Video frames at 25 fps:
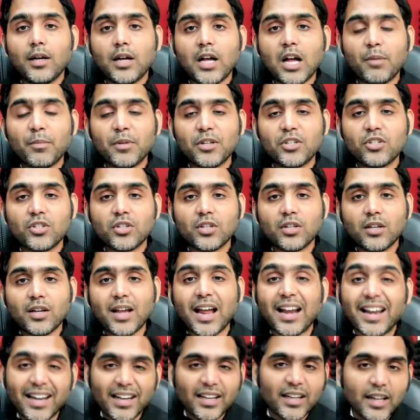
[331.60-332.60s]
how much
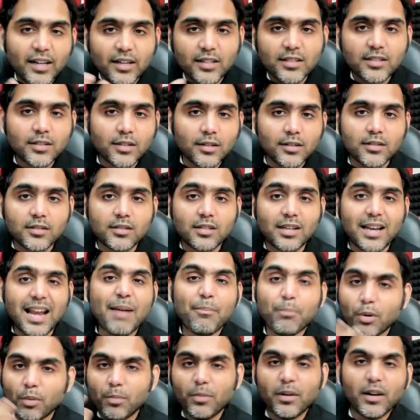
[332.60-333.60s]
connecting skills,
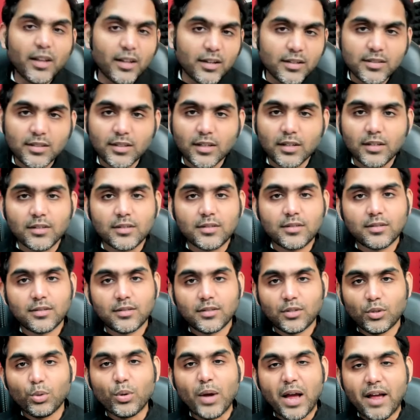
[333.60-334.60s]
rapport building
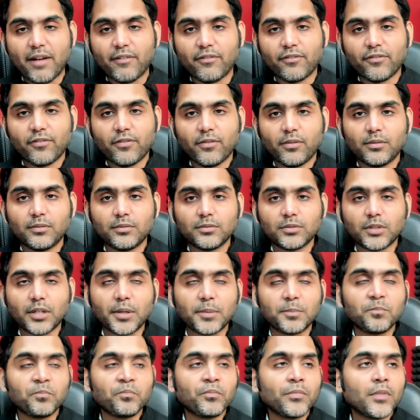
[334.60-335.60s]
skills you have.
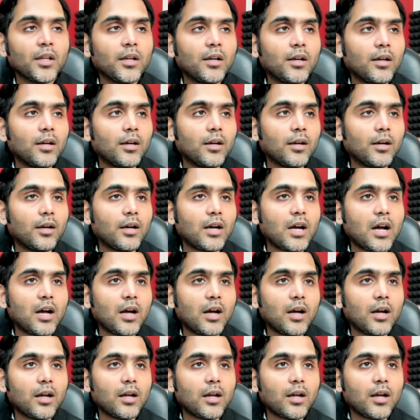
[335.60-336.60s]
Okay. uh,
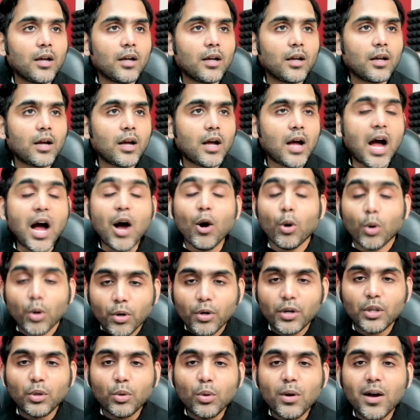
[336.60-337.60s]
how
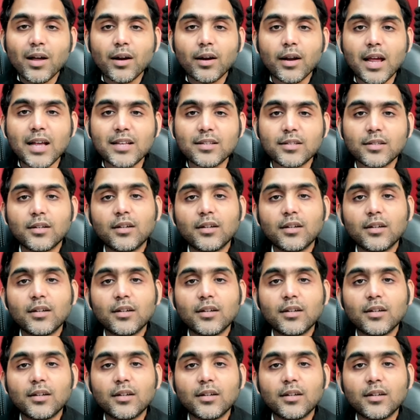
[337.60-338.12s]
good you are as